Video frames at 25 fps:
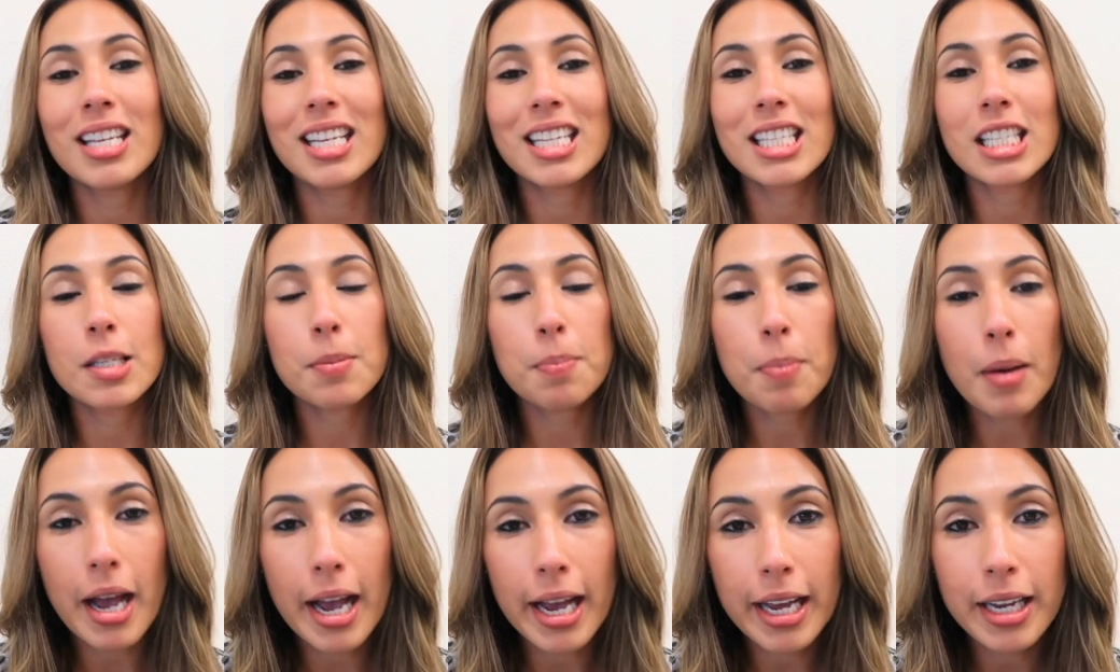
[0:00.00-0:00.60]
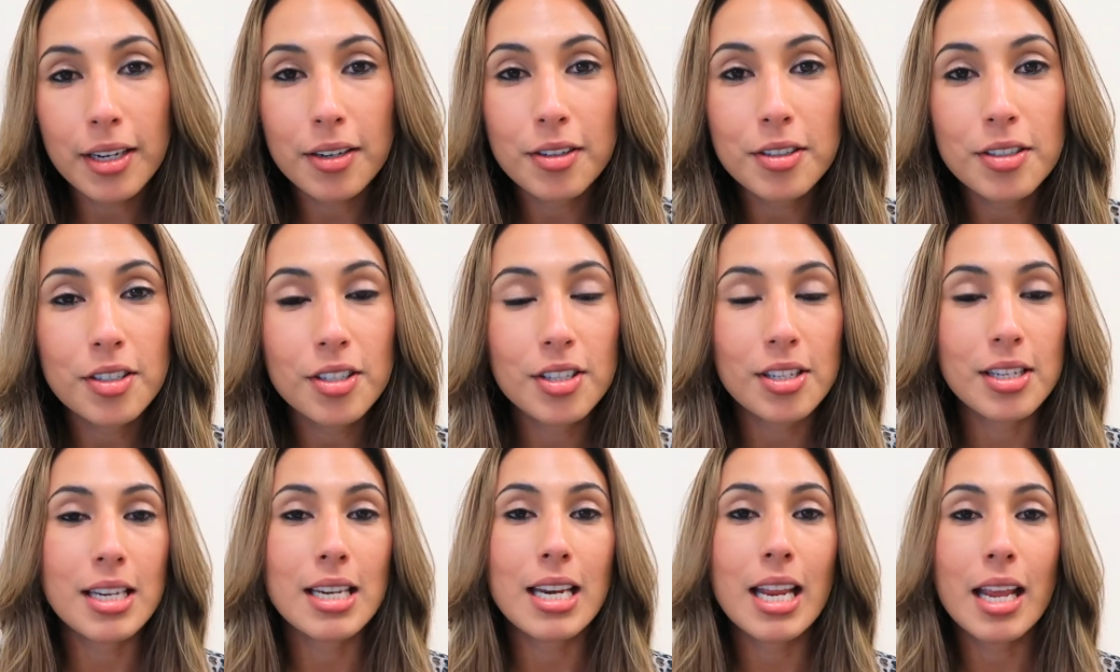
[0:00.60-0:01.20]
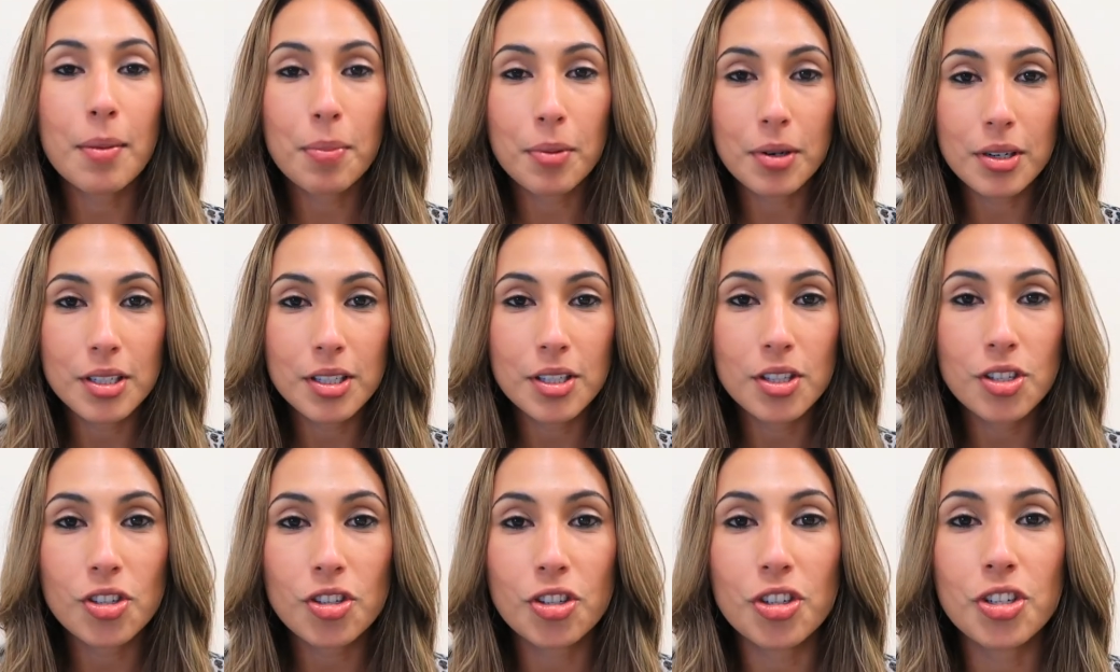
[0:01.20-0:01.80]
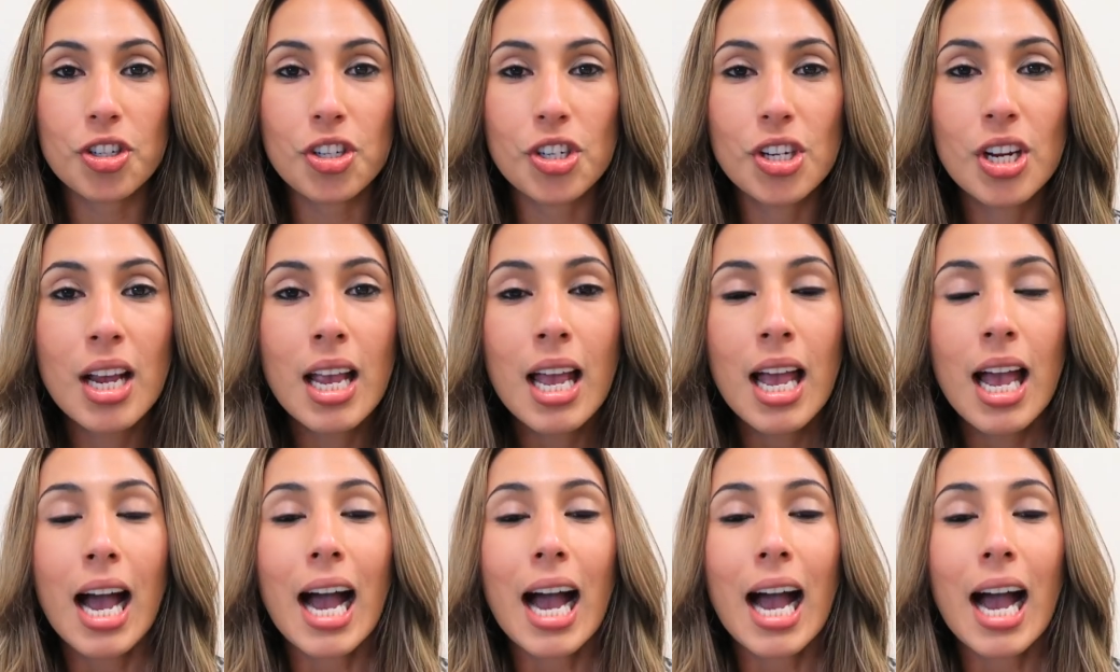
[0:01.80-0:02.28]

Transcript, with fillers: expireds, and neighborhood search.